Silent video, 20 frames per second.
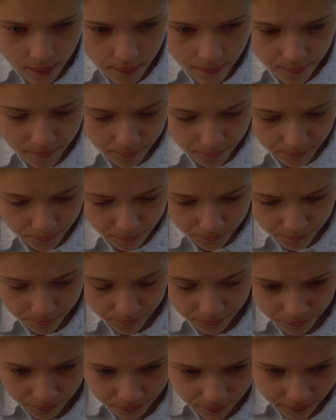of 12,
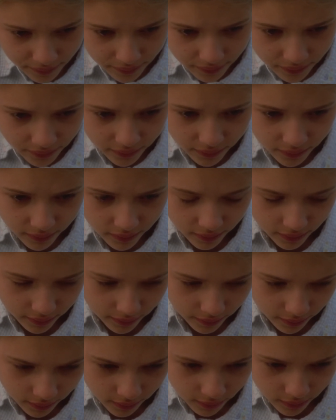she received a
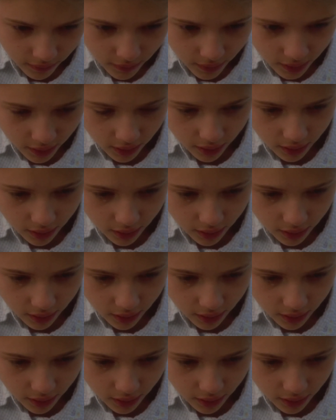nomination for